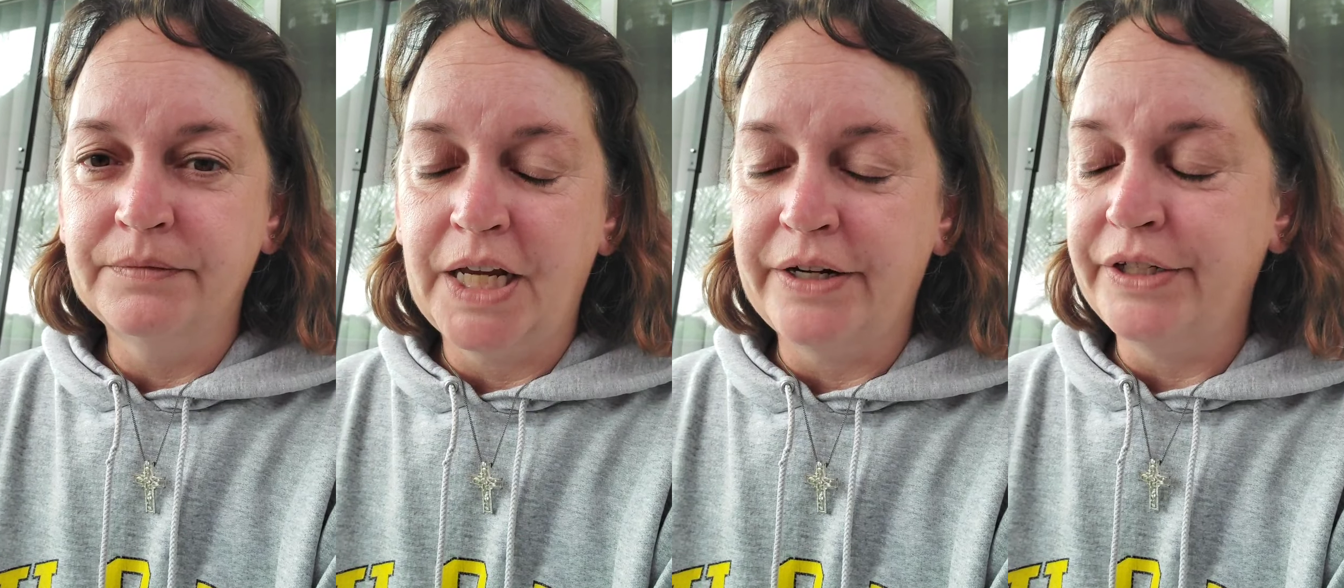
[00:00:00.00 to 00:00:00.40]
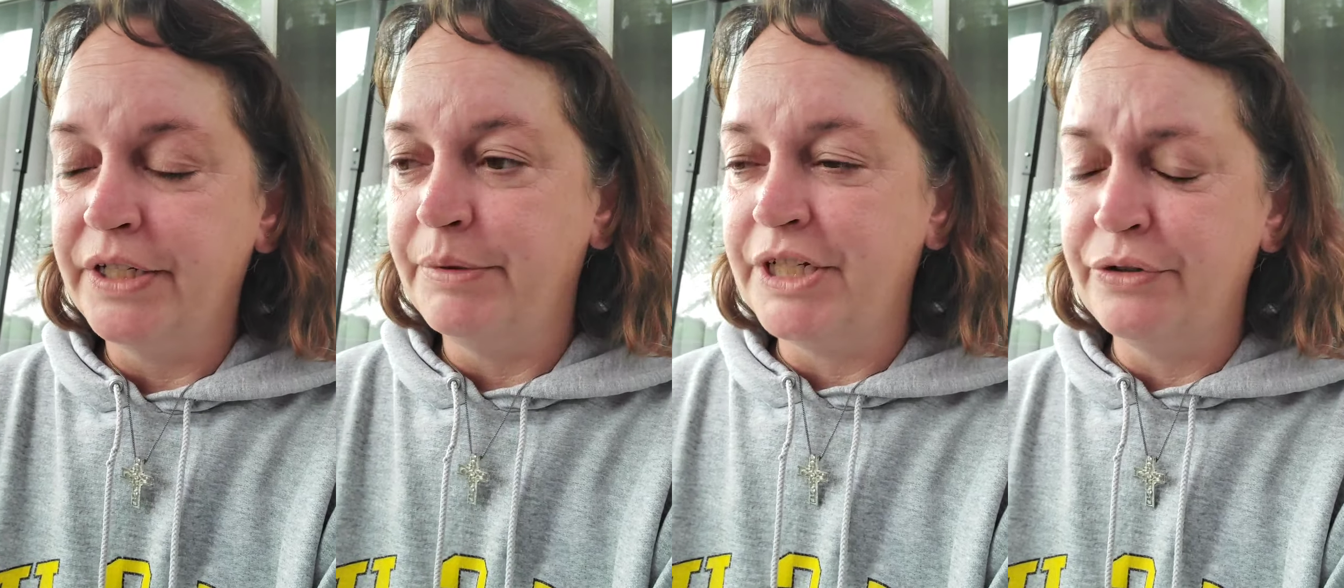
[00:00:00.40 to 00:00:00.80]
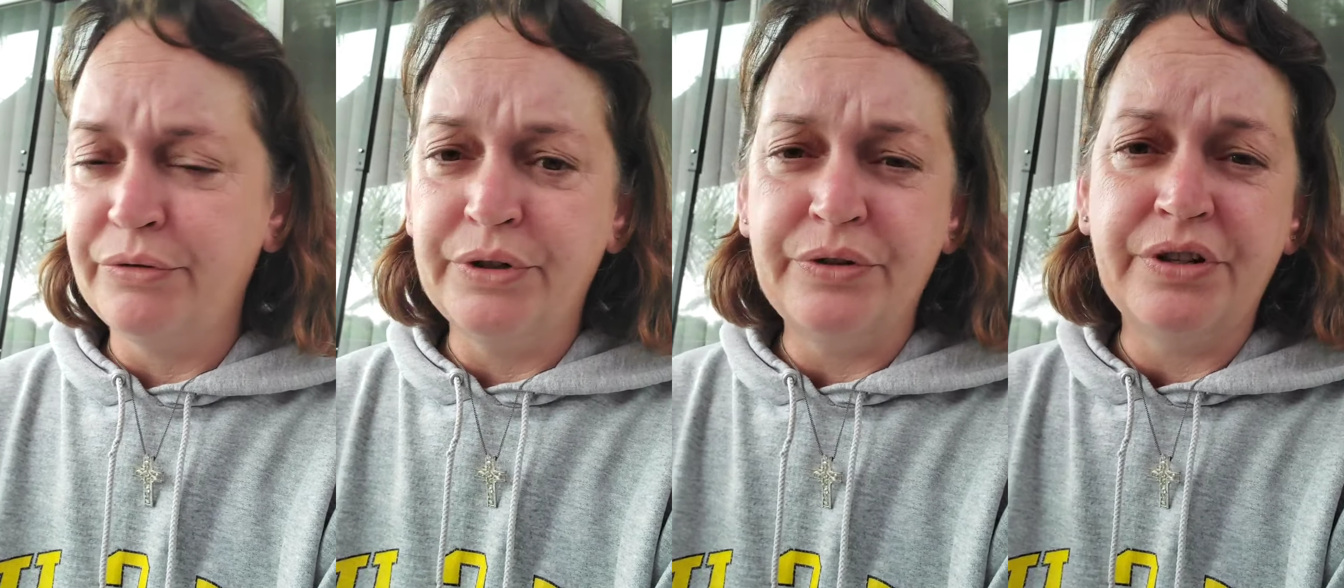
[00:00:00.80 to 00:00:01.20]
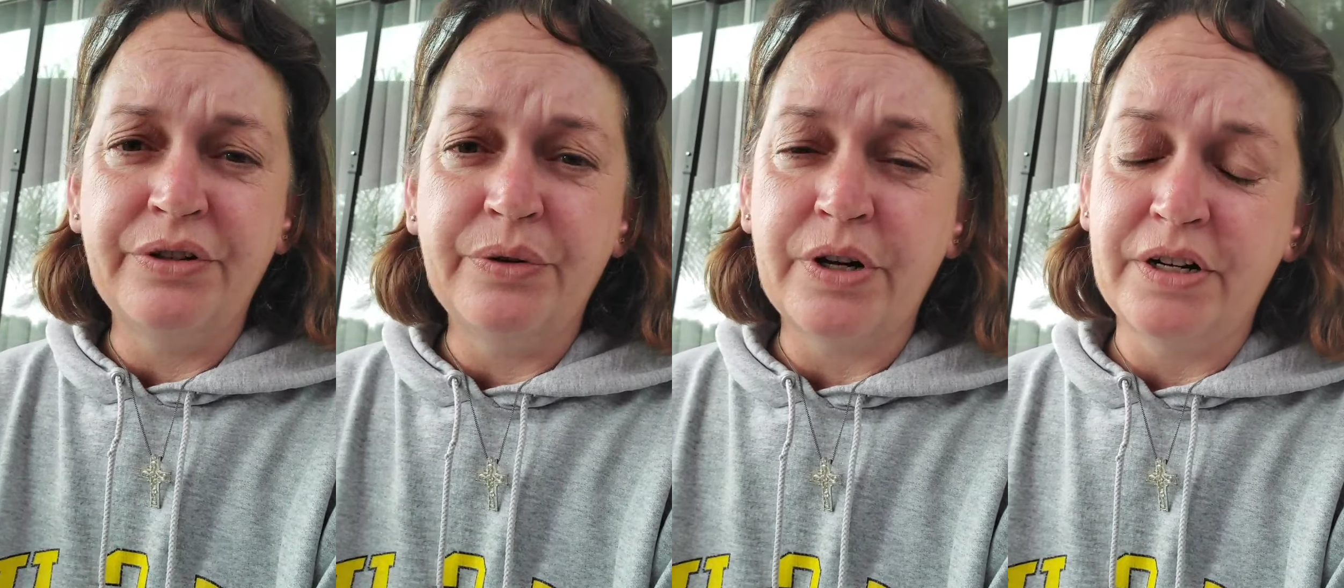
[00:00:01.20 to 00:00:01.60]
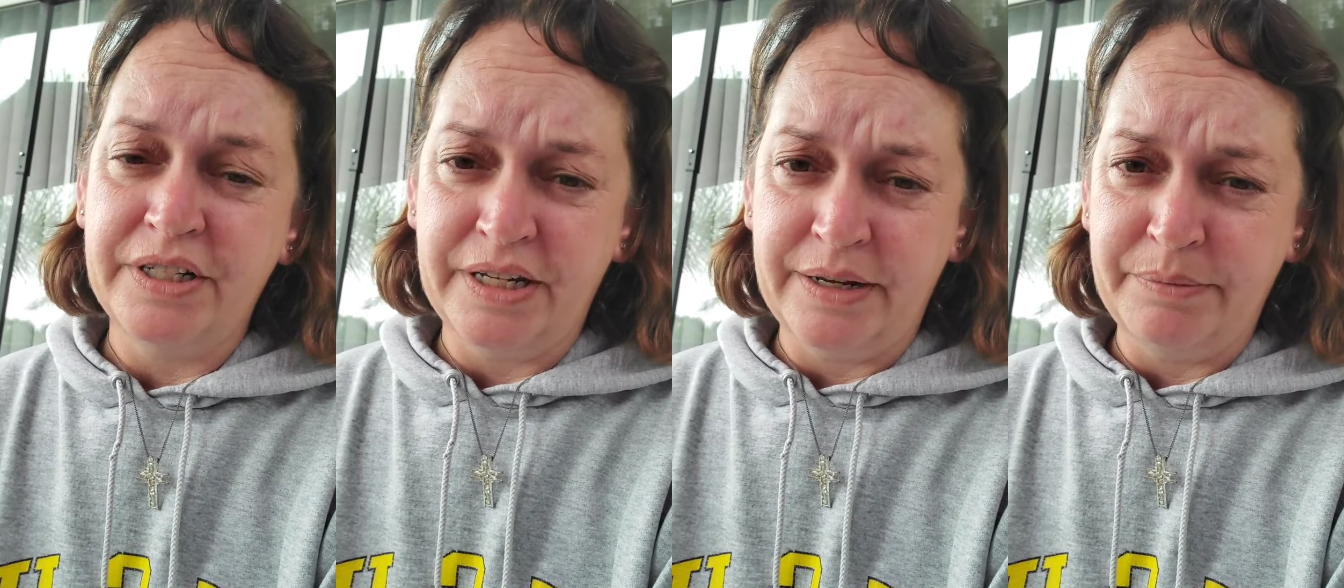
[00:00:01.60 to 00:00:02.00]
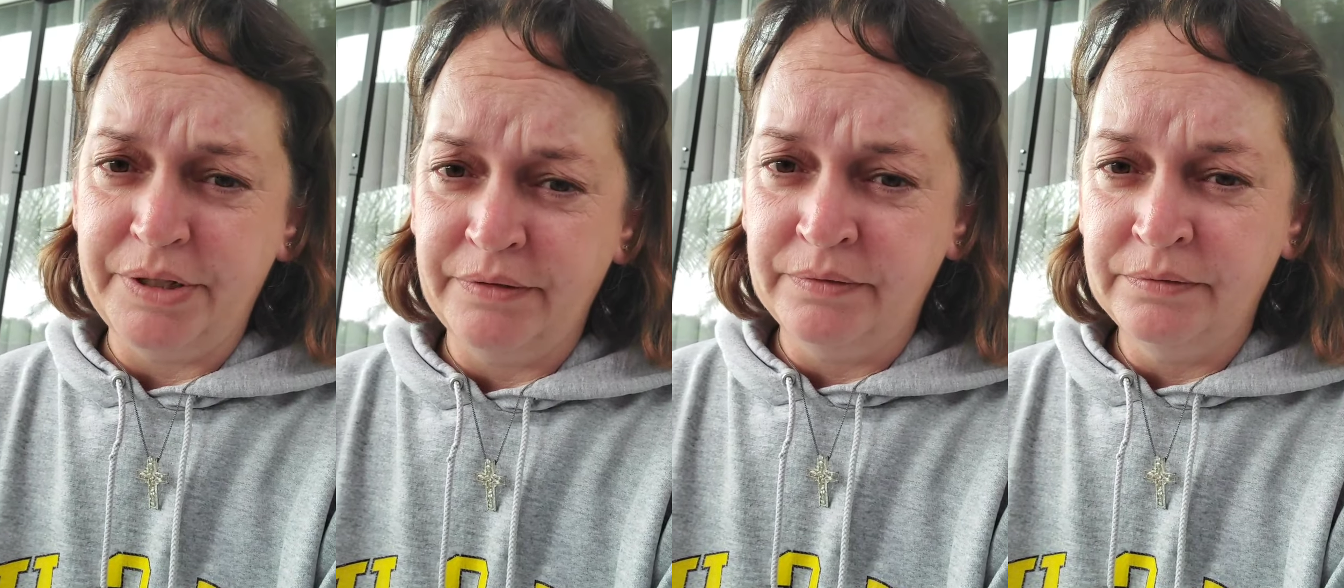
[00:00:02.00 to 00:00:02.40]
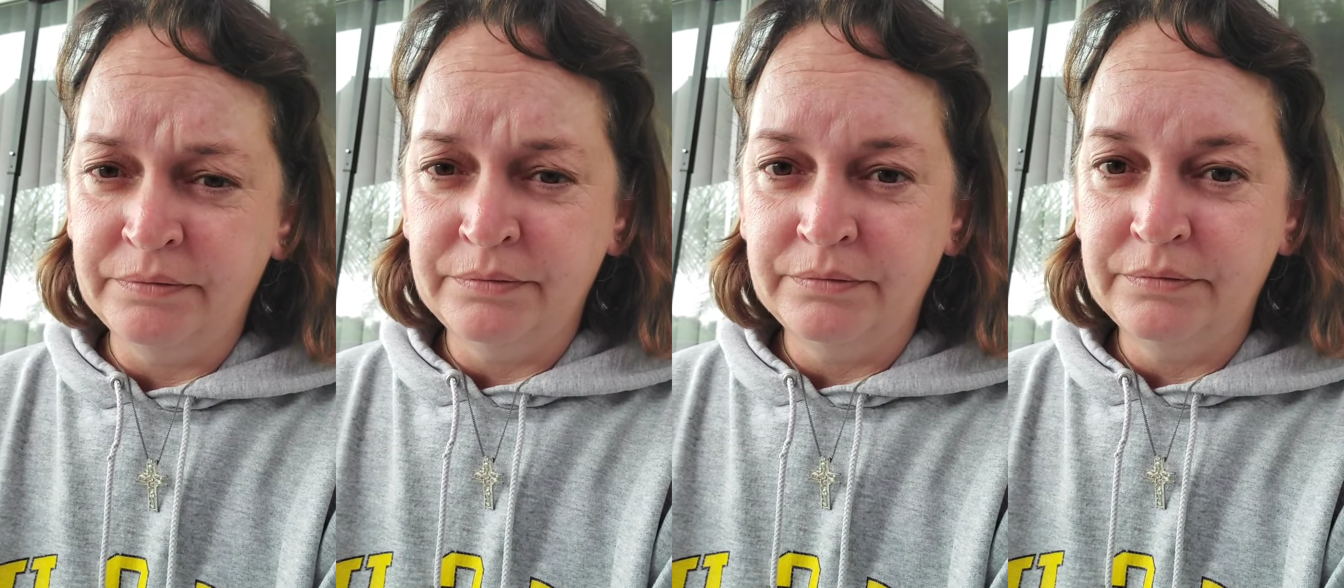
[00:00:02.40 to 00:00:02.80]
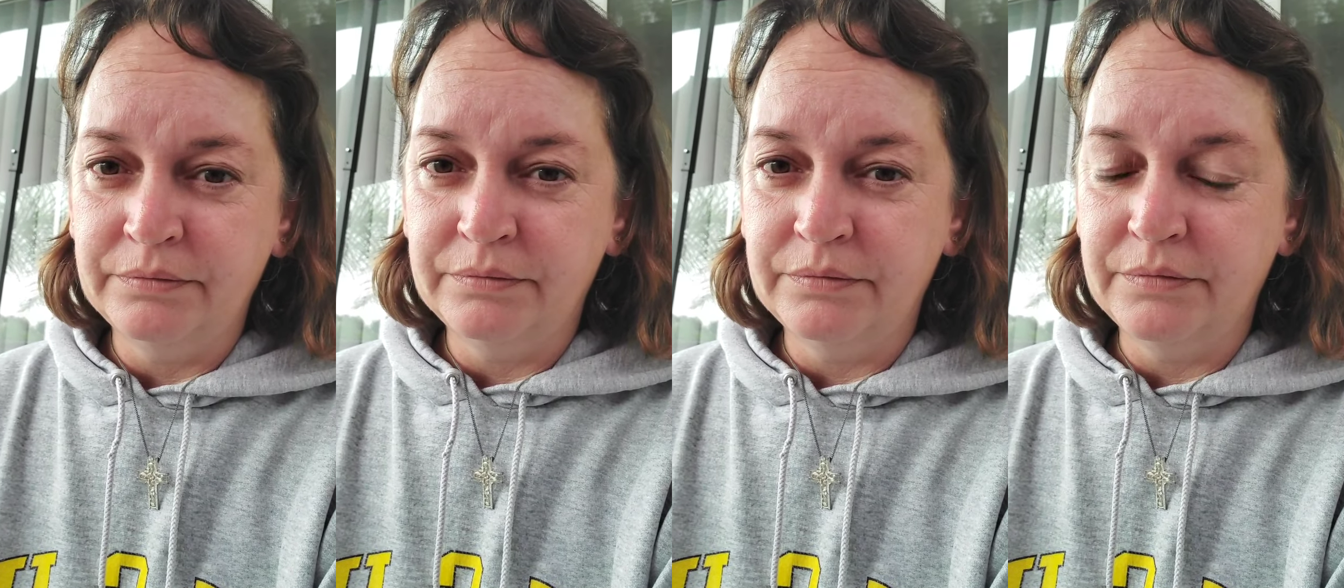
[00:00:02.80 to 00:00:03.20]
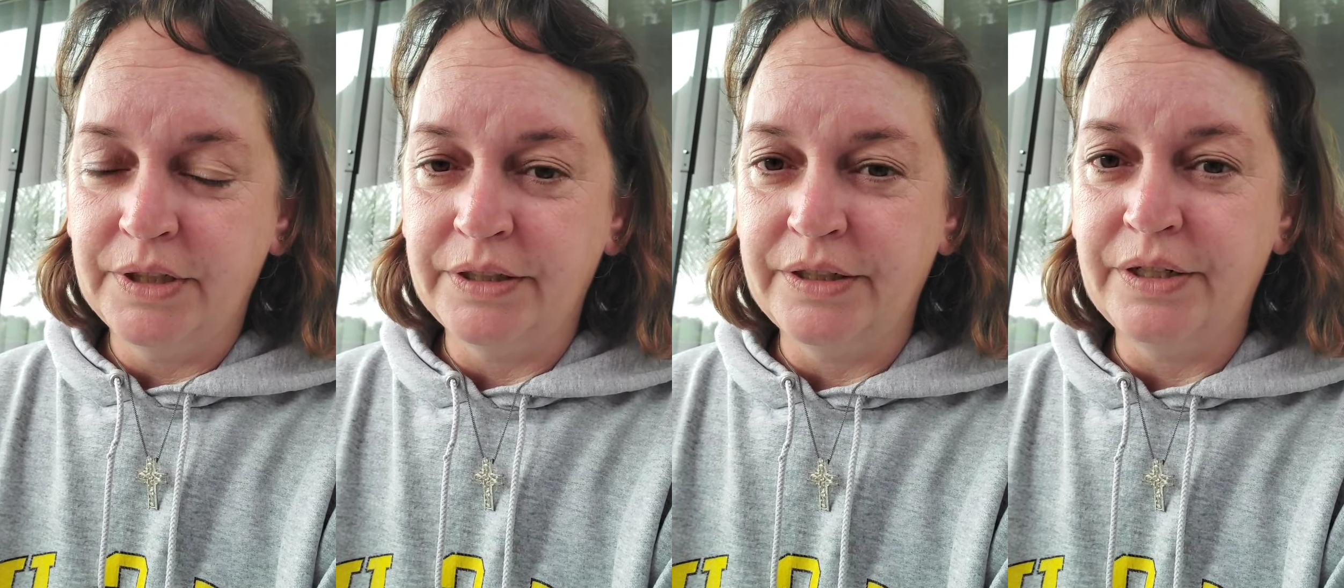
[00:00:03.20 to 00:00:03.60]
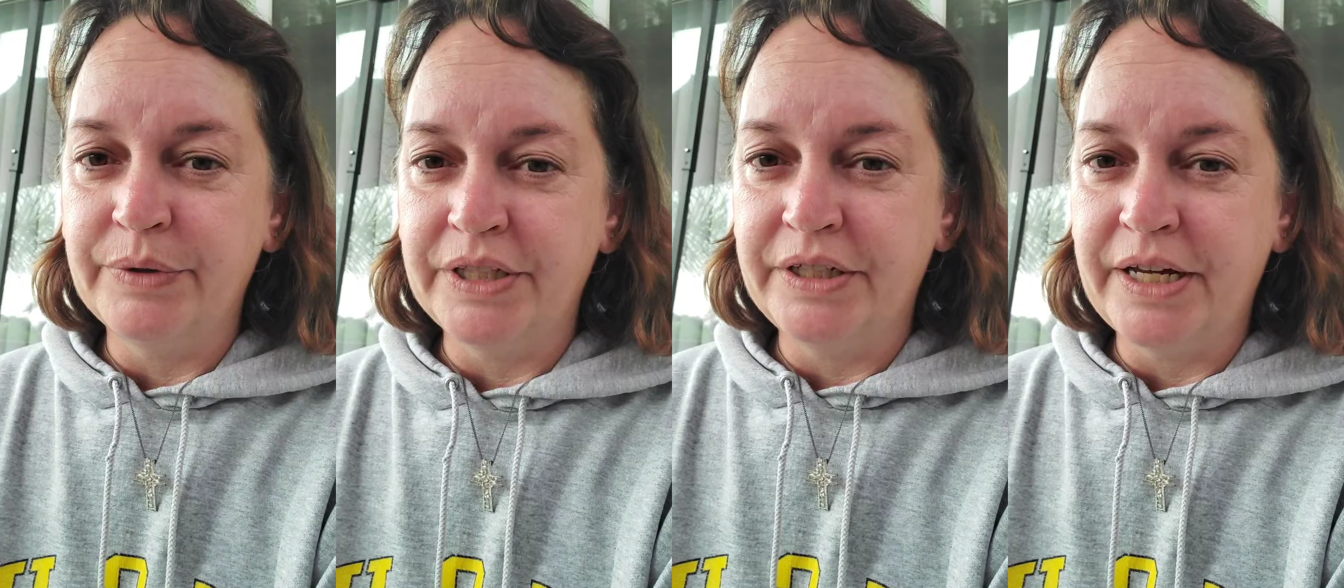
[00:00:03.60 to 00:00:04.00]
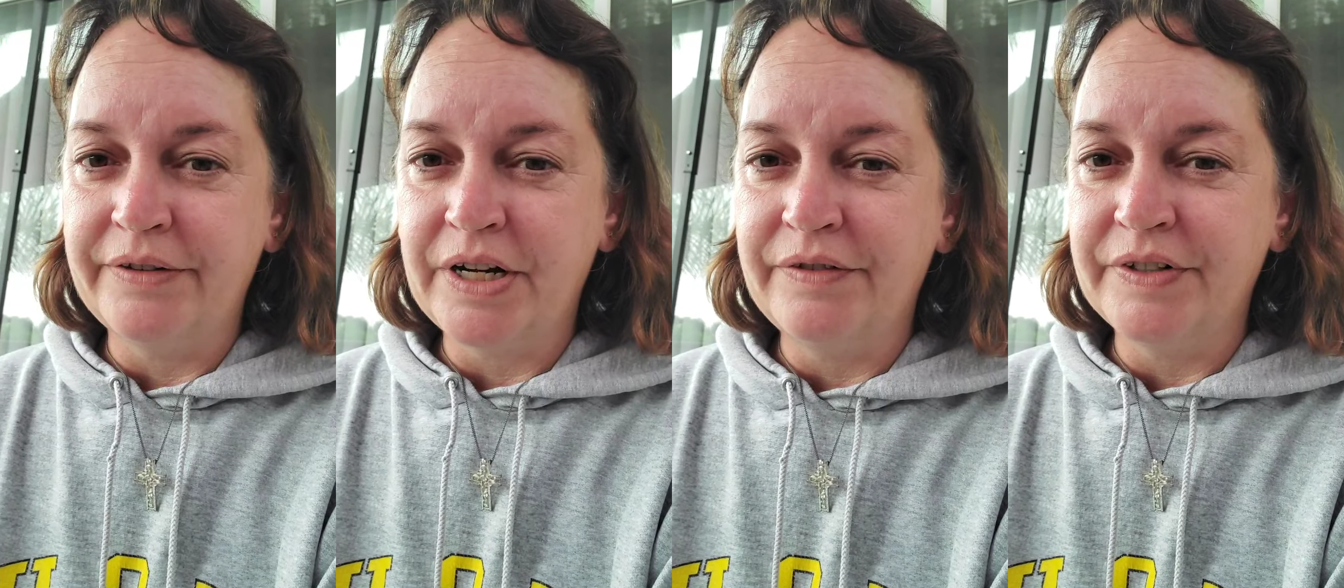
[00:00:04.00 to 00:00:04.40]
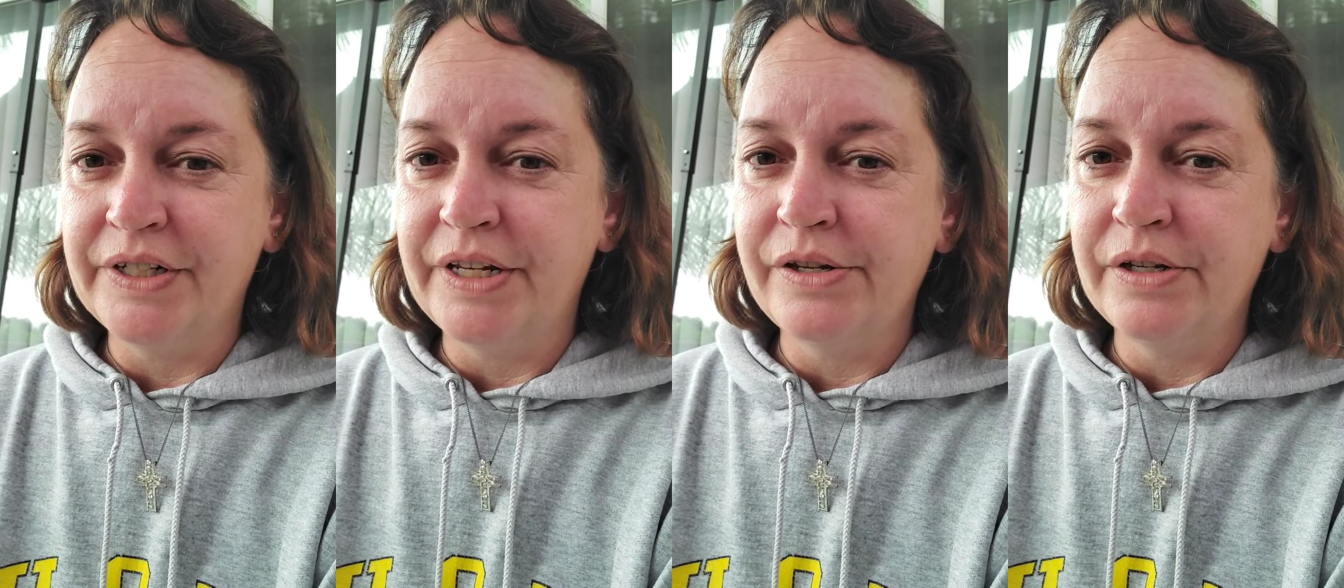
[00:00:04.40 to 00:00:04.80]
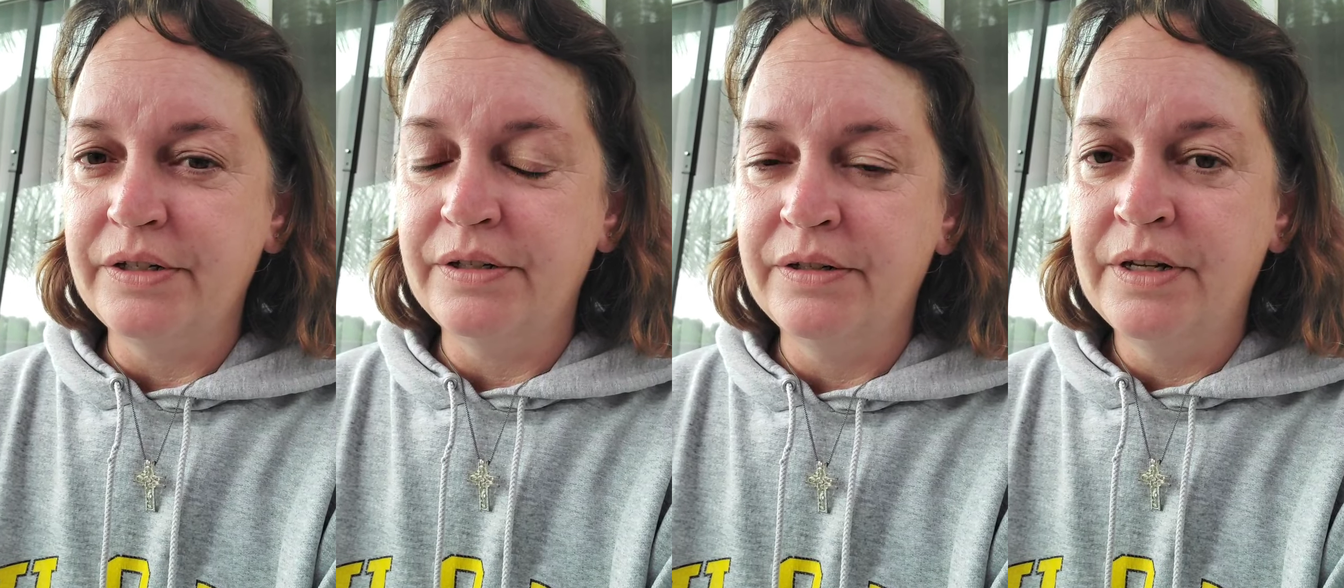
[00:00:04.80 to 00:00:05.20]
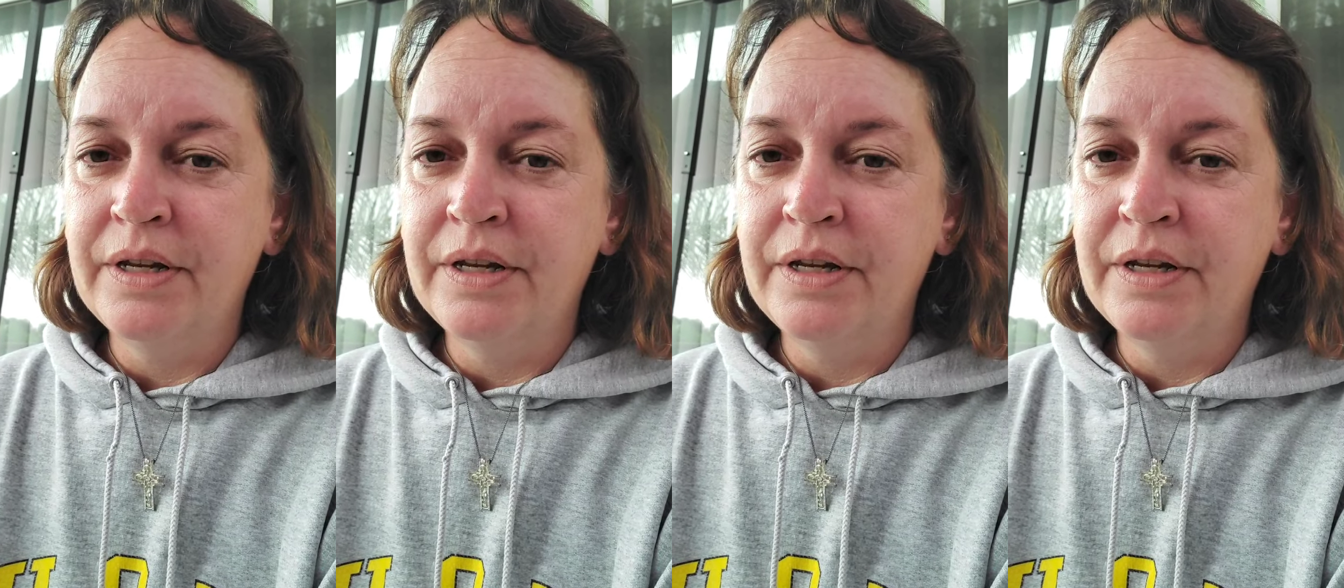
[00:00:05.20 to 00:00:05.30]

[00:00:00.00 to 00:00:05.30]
How are you going to be introduced to new concepts unless you're willing to have conversations?